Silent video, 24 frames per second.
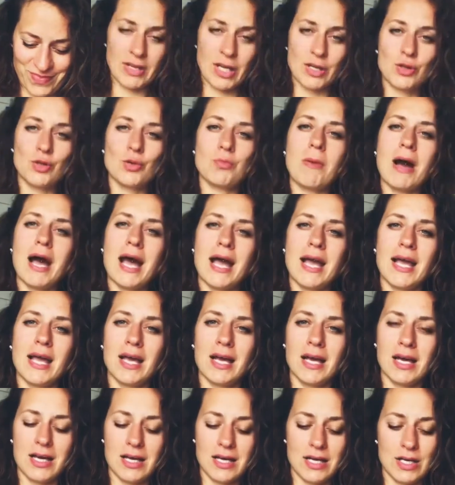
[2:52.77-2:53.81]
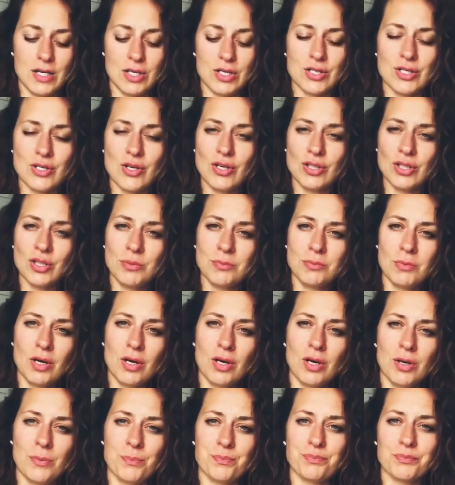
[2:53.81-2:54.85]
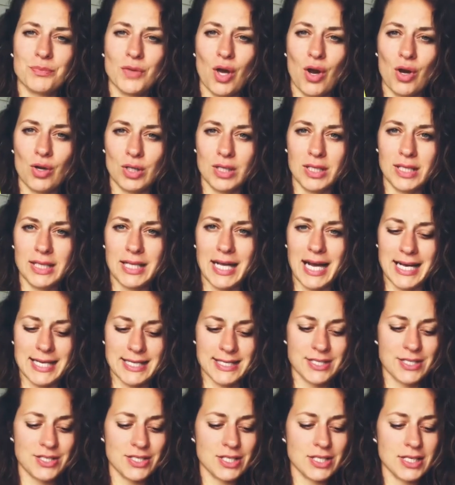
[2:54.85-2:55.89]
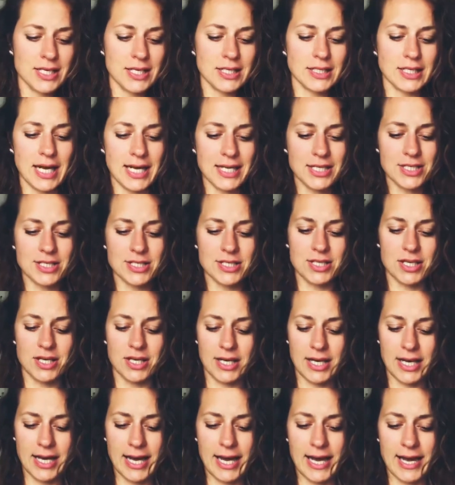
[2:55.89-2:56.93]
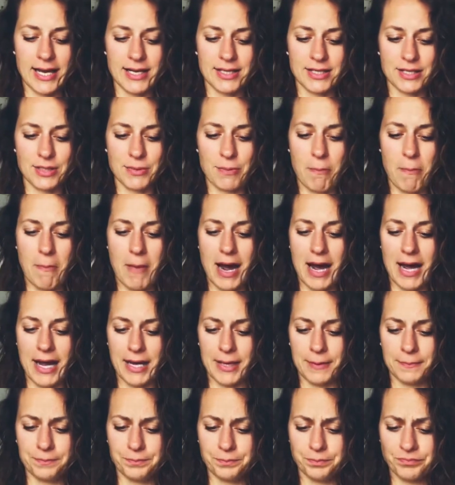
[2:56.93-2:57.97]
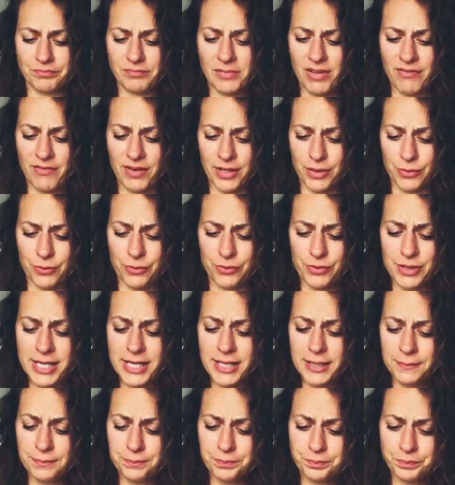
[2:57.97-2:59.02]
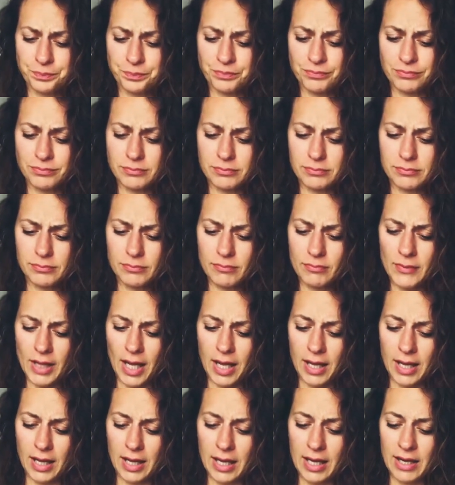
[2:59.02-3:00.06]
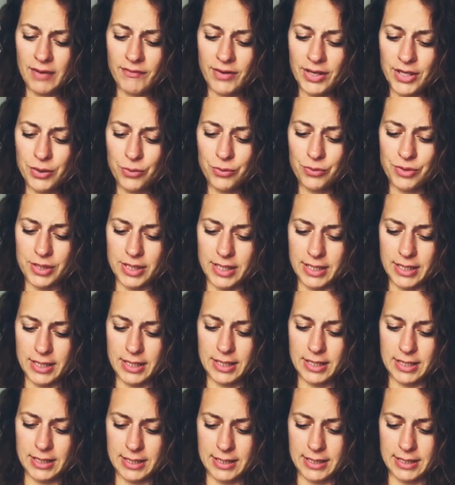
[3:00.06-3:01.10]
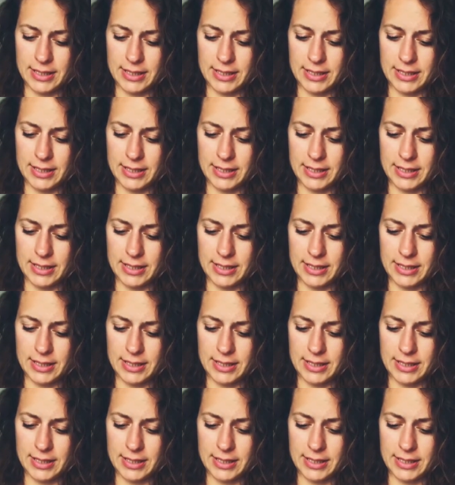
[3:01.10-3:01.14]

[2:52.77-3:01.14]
to my uh, sodium uh, propyl I'm just gonna add my fenugreek, fenugreek uh,